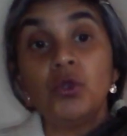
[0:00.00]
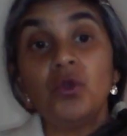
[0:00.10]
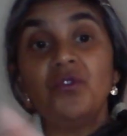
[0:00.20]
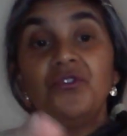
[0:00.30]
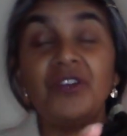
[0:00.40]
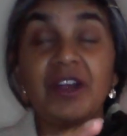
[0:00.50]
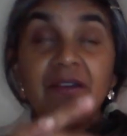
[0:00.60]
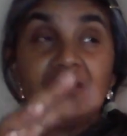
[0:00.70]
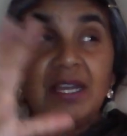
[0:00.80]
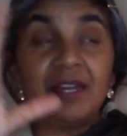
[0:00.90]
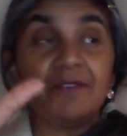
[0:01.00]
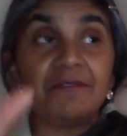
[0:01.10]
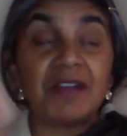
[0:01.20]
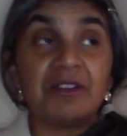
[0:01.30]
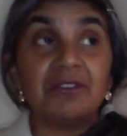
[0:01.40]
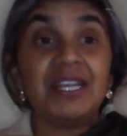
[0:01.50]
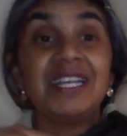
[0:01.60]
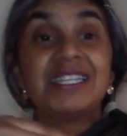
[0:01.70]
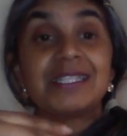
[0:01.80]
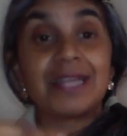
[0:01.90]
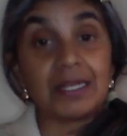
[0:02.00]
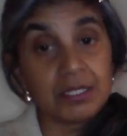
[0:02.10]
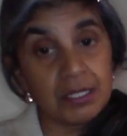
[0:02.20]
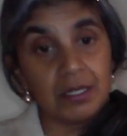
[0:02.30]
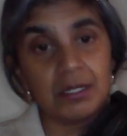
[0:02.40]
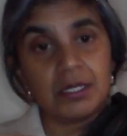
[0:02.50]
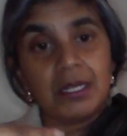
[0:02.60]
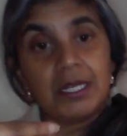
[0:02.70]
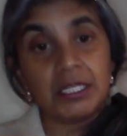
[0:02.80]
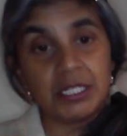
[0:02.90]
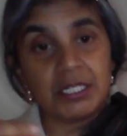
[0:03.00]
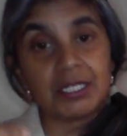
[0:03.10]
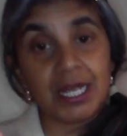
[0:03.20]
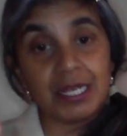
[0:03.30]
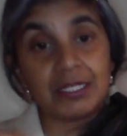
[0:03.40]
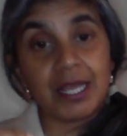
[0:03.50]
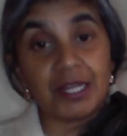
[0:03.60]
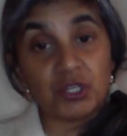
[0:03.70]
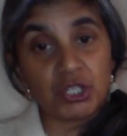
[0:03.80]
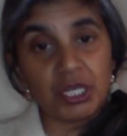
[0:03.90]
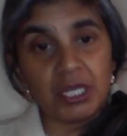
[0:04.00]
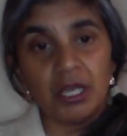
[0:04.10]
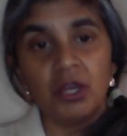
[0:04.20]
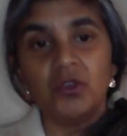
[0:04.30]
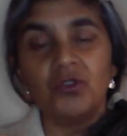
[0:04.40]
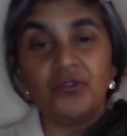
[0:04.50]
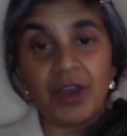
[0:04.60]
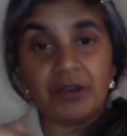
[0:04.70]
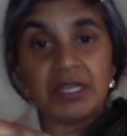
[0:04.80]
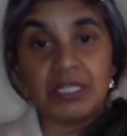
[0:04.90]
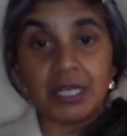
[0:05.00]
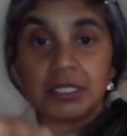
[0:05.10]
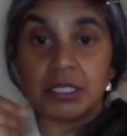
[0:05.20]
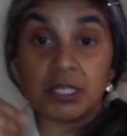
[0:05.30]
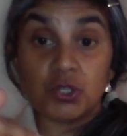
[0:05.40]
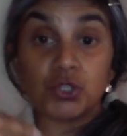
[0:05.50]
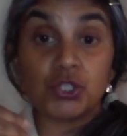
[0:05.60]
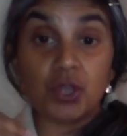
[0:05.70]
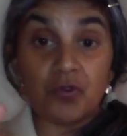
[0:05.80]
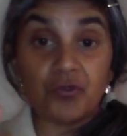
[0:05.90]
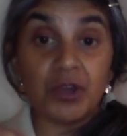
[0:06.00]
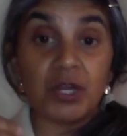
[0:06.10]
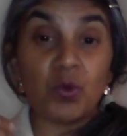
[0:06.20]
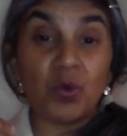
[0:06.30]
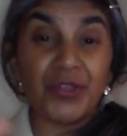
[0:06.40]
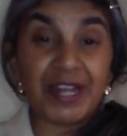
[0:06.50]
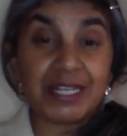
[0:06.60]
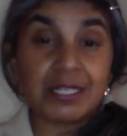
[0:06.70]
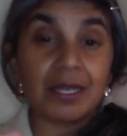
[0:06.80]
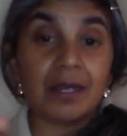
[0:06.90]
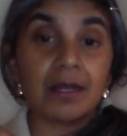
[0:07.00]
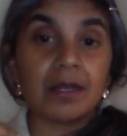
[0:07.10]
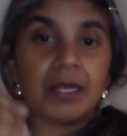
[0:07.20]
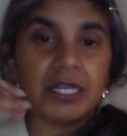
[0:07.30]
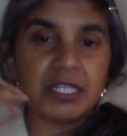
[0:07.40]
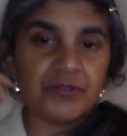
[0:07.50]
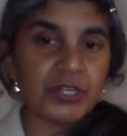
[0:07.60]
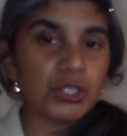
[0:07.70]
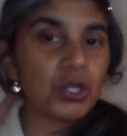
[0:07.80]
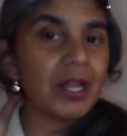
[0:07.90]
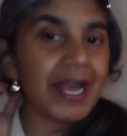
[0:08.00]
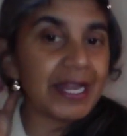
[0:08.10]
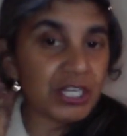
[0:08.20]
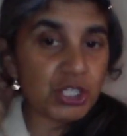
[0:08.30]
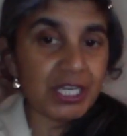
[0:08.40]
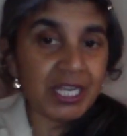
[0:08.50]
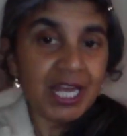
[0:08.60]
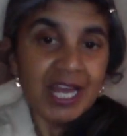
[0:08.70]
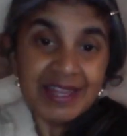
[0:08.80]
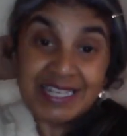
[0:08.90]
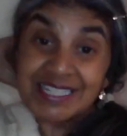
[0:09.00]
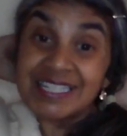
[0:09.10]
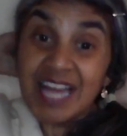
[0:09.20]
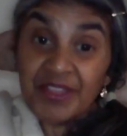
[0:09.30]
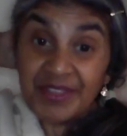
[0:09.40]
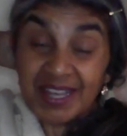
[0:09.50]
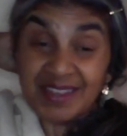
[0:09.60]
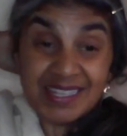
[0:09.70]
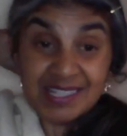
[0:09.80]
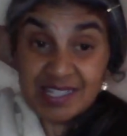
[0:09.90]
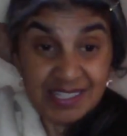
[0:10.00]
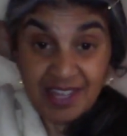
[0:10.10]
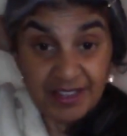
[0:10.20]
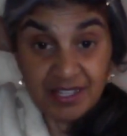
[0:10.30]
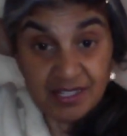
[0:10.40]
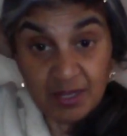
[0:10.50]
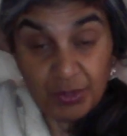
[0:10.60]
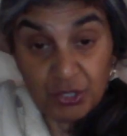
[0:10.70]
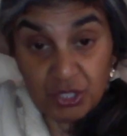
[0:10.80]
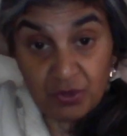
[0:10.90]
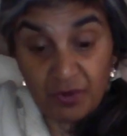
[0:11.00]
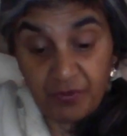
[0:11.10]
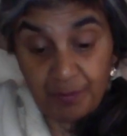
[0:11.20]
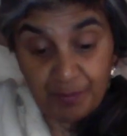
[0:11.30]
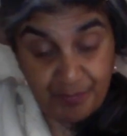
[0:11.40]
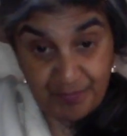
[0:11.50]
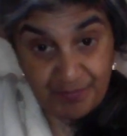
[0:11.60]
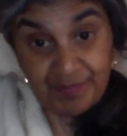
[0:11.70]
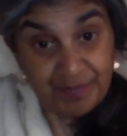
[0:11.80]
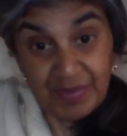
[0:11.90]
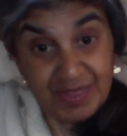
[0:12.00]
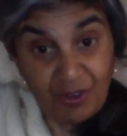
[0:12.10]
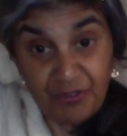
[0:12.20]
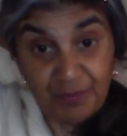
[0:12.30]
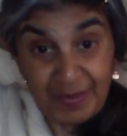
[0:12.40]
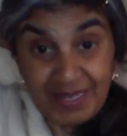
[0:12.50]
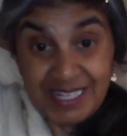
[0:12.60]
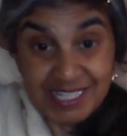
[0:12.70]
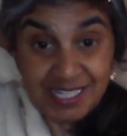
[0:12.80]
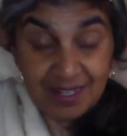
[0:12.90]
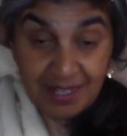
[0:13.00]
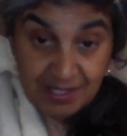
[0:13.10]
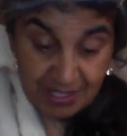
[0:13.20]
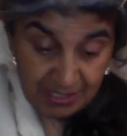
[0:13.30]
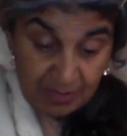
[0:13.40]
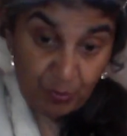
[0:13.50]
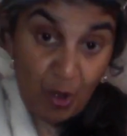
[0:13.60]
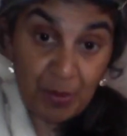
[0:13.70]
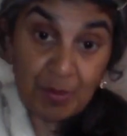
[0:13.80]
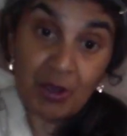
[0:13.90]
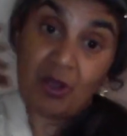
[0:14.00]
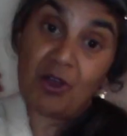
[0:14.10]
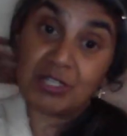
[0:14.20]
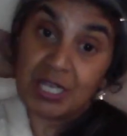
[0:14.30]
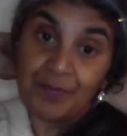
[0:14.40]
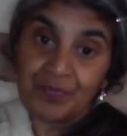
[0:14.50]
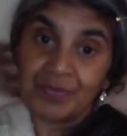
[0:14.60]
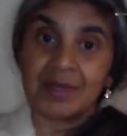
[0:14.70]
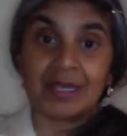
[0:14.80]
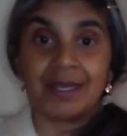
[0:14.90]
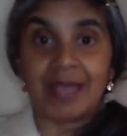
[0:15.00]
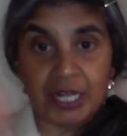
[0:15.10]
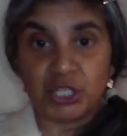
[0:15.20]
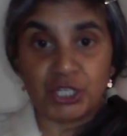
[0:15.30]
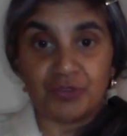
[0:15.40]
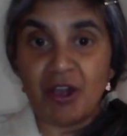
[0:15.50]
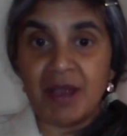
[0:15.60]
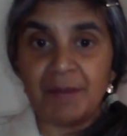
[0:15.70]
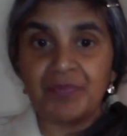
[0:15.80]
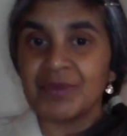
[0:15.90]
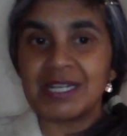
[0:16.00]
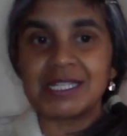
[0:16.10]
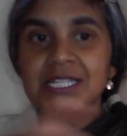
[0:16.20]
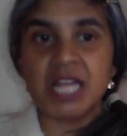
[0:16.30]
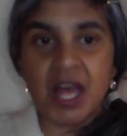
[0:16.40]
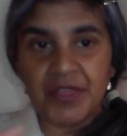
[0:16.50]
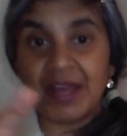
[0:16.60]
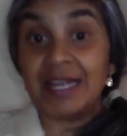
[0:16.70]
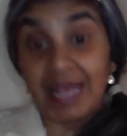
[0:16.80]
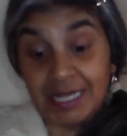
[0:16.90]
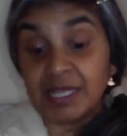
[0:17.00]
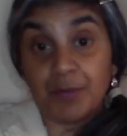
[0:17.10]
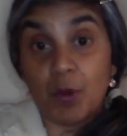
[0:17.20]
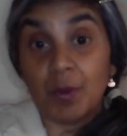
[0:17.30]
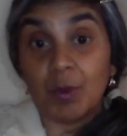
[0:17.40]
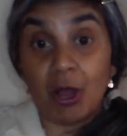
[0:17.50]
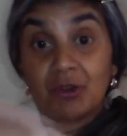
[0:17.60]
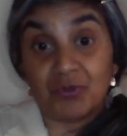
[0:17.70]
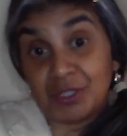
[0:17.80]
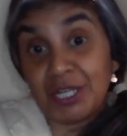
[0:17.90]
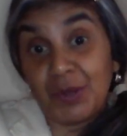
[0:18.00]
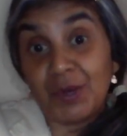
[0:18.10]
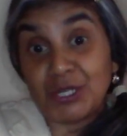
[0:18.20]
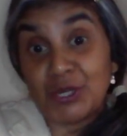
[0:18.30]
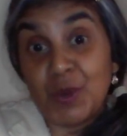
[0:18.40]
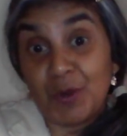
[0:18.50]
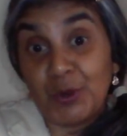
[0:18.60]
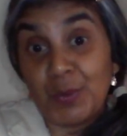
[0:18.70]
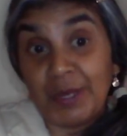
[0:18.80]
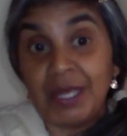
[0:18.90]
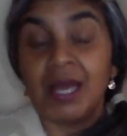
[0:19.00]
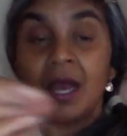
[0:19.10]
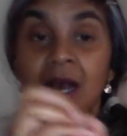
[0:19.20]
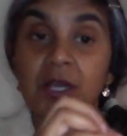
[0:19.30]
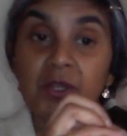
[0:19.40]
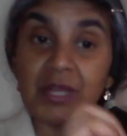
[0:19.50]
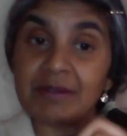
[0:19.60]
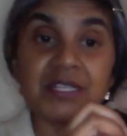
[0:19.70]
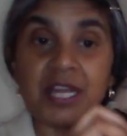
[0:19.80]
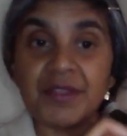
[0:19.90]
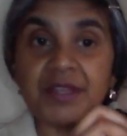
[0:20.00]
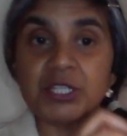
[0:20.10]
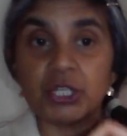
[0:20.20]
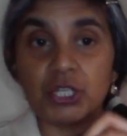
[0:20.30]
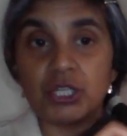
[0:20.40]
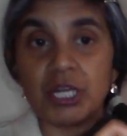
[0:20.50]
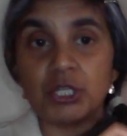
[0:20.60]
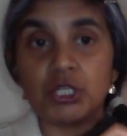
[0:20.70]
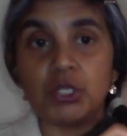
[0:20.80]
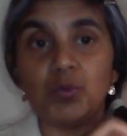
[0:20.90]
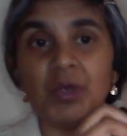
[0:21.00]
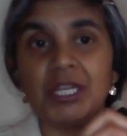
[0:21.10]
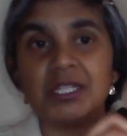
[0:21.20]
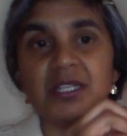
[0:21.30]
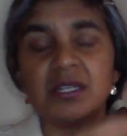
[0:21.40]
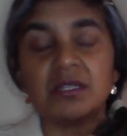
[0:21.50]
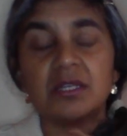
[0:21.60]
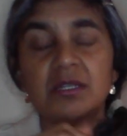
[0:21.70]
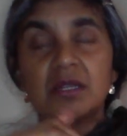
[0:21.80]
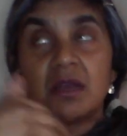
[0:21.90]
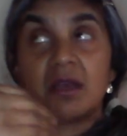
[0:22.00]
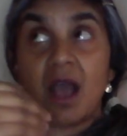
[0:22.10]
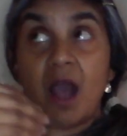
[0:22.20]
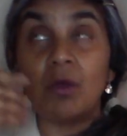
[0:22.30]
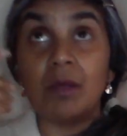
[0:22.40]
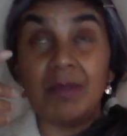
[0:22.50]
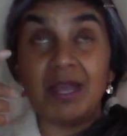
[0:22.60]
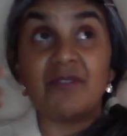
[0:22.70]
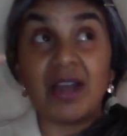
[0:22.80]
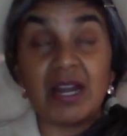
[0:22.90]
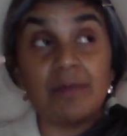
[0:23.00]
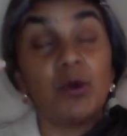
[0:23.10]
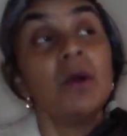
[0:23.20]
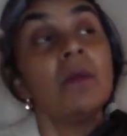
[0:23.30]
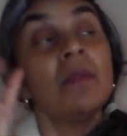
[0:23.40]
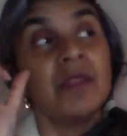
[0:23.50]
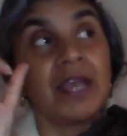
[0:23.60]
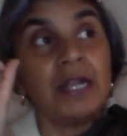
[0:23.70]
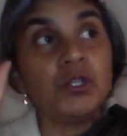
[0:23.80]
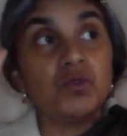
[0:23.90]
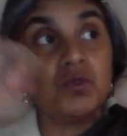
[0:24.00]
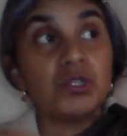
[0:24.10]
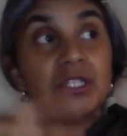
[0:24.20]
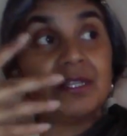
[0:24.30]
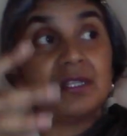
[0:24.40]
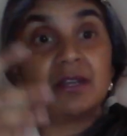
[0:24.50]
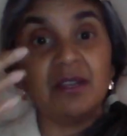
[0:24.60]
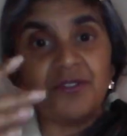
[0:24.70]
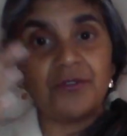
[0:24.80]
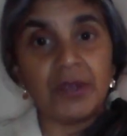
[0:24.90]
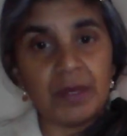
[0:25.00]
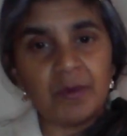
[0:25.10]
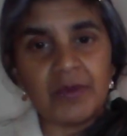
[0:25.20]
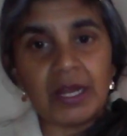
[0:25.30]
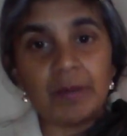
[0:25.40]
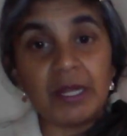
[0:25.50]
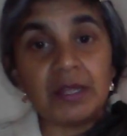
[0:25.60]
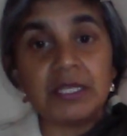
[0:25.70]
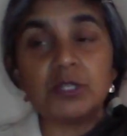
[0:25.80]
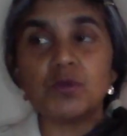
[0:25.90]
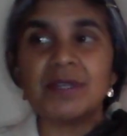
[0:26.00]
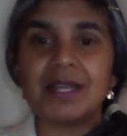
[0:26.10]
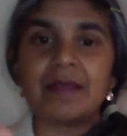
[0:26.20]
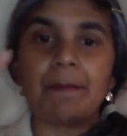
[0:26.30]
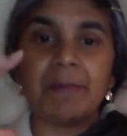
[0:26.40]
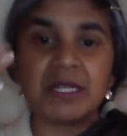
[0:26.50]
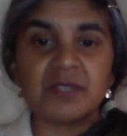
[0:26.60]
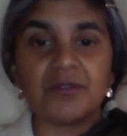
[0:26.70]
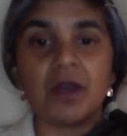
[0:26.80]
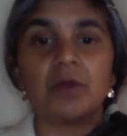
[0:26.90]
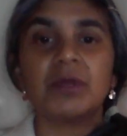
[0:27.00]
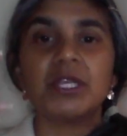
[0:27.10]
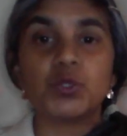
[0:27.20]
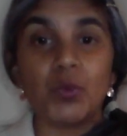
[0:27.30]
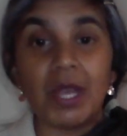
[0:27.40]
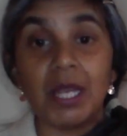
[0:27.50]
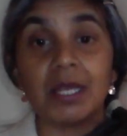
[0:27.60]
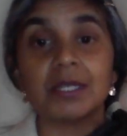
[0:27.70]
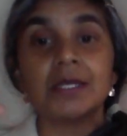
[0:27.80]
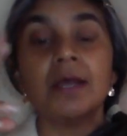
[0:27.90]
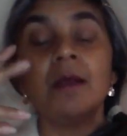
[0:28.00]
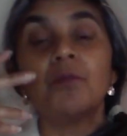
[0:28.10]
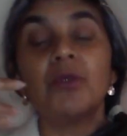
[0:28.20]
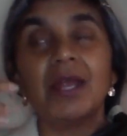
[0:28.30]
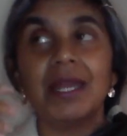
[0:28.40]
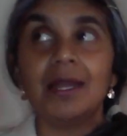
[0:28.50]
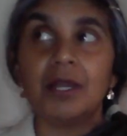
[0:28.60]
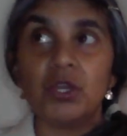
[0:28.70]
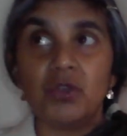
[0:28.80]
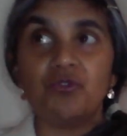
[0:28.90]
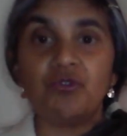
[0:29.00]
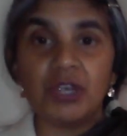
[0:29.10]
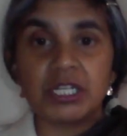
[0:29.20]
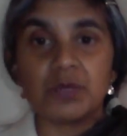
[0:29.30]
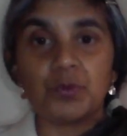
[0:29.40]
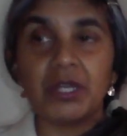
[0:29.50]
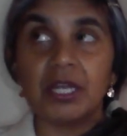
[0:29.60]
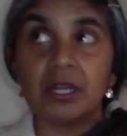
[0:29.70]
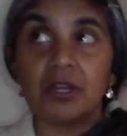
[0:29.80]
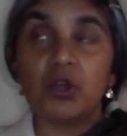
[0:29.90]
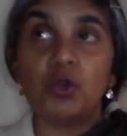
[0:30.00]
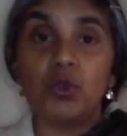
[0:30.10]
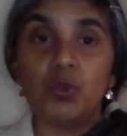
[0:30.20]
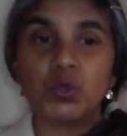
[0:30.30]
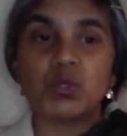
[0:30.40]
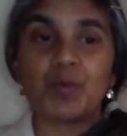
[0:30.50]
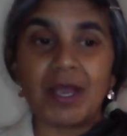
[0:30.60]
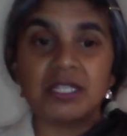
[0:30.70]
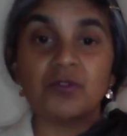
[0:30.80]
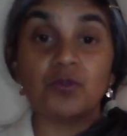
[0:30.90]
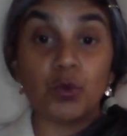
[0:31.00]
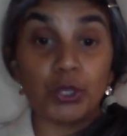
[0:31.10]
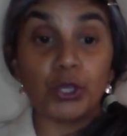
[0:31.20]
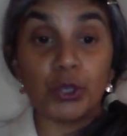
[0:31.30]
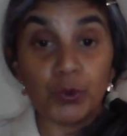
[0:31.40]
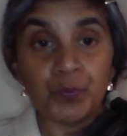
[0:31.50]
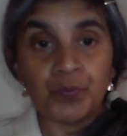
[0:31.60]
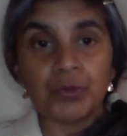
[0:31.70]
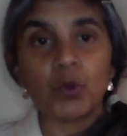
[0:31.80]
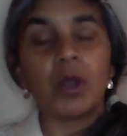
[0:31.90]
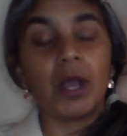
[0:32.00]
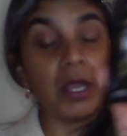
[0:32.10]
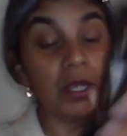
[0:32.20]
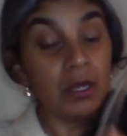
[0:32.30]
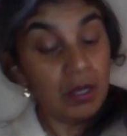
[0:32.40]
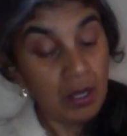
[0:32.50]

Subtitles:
You're very, very centered in today's energy. You're very centered in your sovereign, authentic, individual energy. There's nothing that's to push you off piste unless this problem card gets you, right? There's nothing, and it is a problem card, you know, I don't know, it might not be. There's nothing that's going to do that to you because there's an alchemy available. The angels are also saying there's a kind of freedom available in this. It's almost like that butterfly with its wings, bringing in a new freedom, bringing in a new space for you, okay?